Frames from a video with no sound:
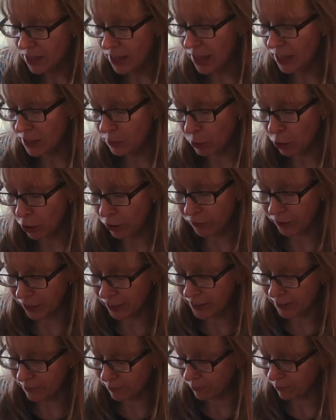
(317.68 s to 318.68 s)
is
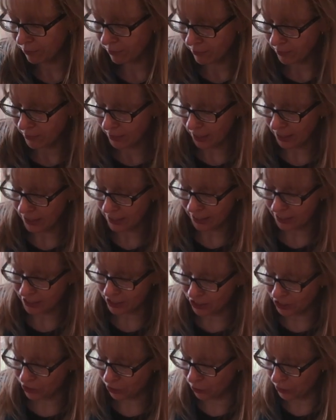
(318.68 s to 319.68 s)
perfect. That
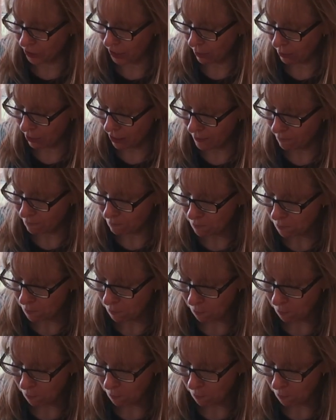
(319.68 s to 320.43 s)
tastes so yummy.